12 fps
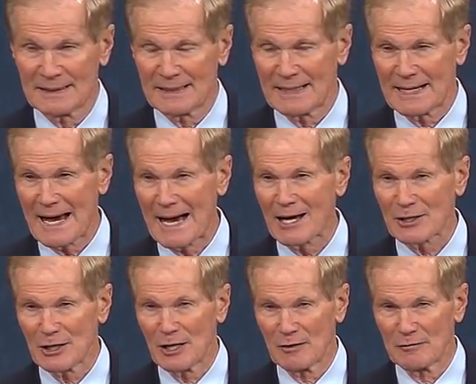And out
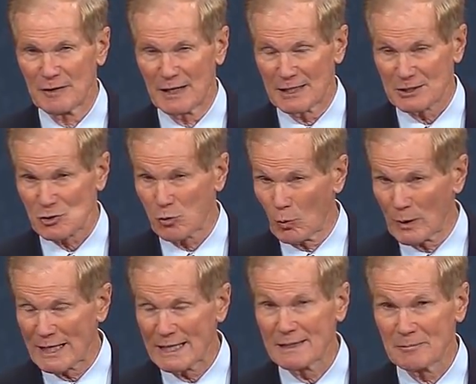of
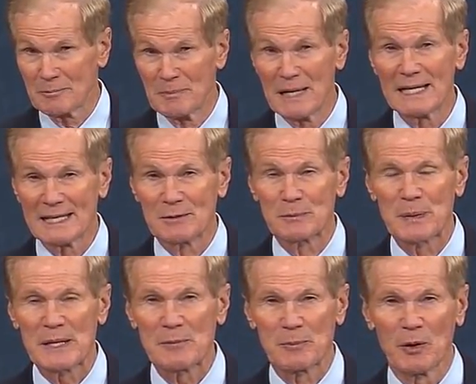20 million
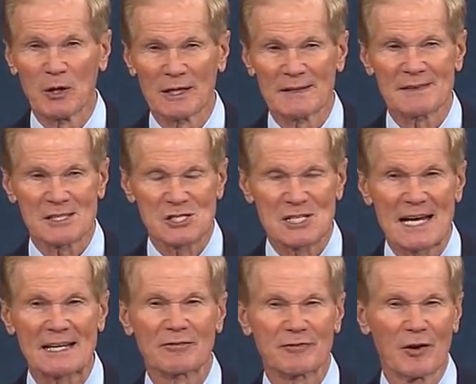people in the
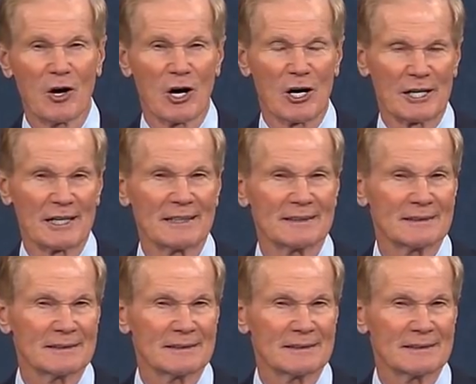state of Florida,